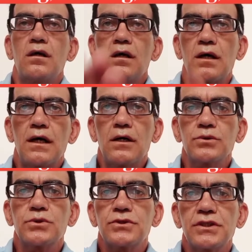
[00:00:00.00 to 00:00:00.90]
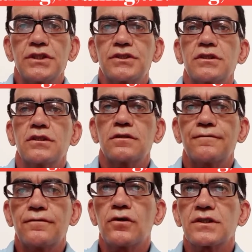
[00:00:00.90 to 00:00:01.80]
How to teach the
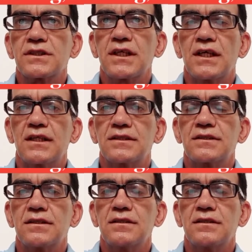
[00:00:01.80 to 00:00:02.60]
four skills: